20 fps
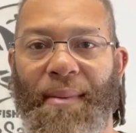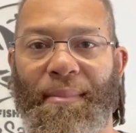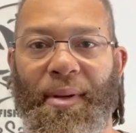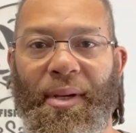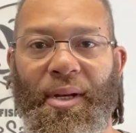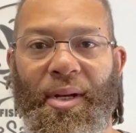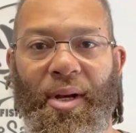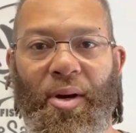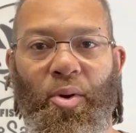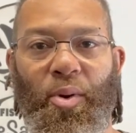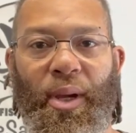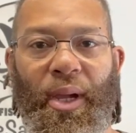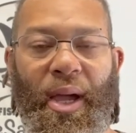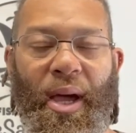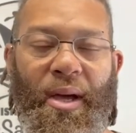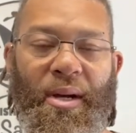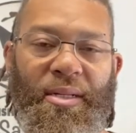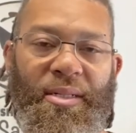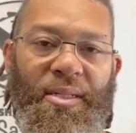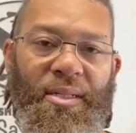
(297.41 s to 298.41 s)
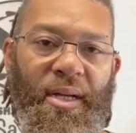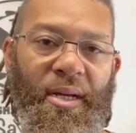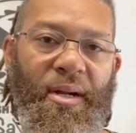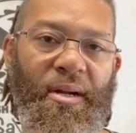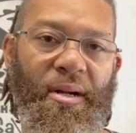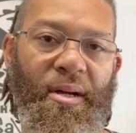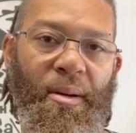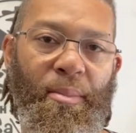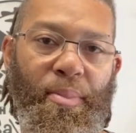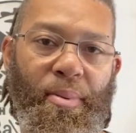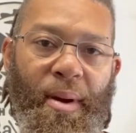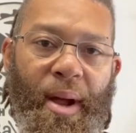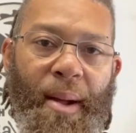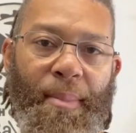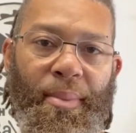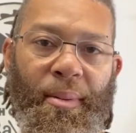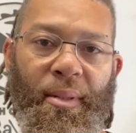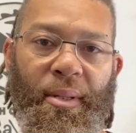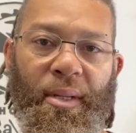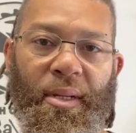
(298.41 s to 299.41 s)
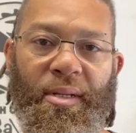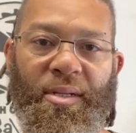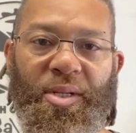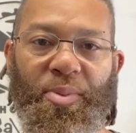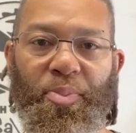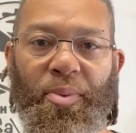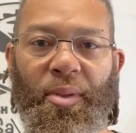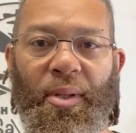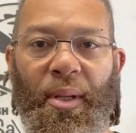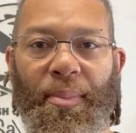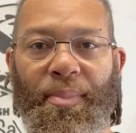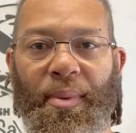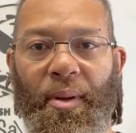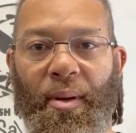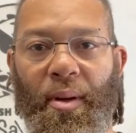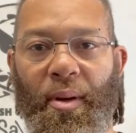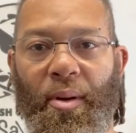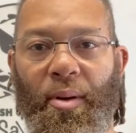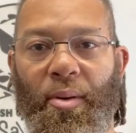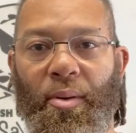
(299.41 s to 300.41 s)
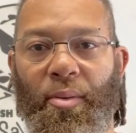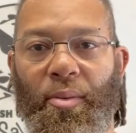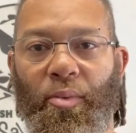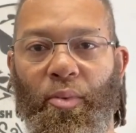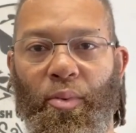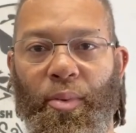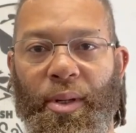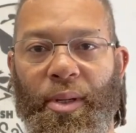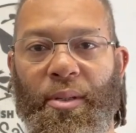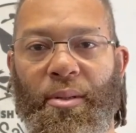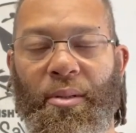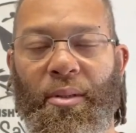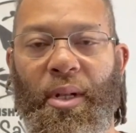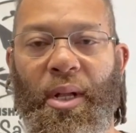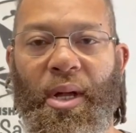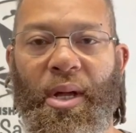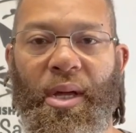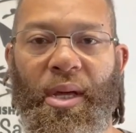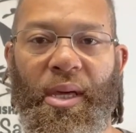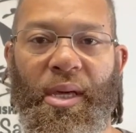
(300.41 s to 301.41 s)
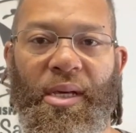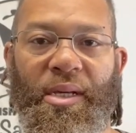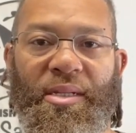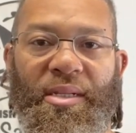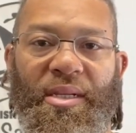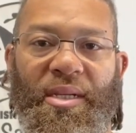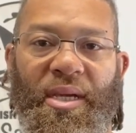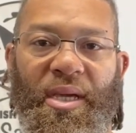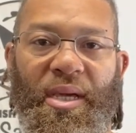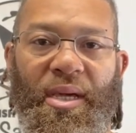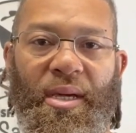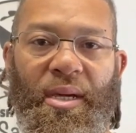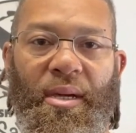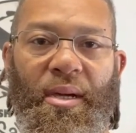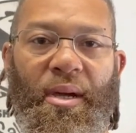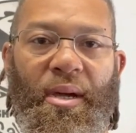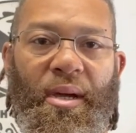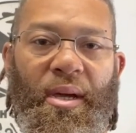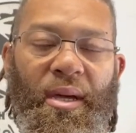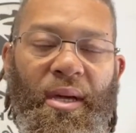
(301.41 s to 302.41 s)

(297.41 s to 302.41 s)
but knowing how to set it up properly and spool up your own reel is key.